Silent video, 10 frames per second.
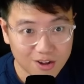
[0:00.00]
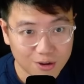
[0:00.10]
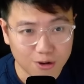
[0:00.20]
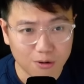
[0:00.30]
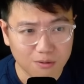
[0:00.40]

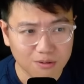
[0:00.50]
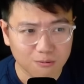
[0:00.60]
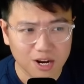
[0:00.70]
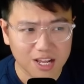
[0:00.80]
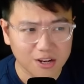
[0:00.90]
You don't
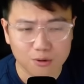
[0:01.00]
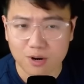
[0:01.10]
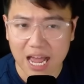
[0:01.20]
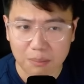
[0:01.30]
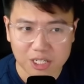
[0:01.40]
really do
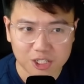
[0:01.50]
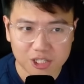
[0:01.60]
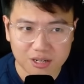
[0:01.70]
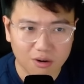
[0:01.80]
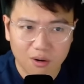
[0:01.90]
damage
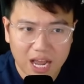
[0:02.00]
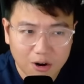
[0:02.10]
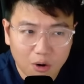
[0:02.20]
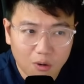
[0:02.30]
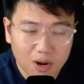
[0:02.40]
or at
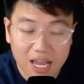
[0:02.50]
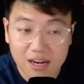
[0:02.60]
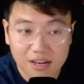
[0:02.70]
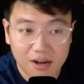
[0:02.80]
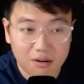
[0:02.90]
all
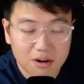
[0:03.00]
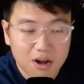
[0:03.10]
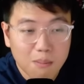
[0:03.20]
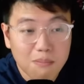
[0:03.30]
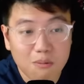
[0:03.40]
in the
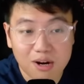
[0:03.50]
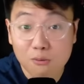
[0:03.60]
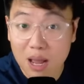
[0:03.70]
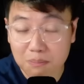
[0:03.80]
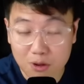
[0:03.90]
moment
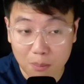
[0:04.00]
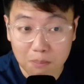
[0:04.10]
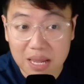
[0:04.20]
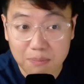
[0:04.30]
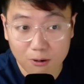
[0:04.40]
where your
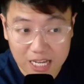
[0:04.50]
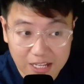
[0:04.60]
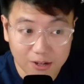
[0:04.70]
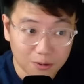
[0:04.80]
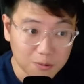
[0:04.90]
people
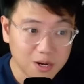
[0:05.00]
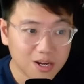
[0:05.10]
need you.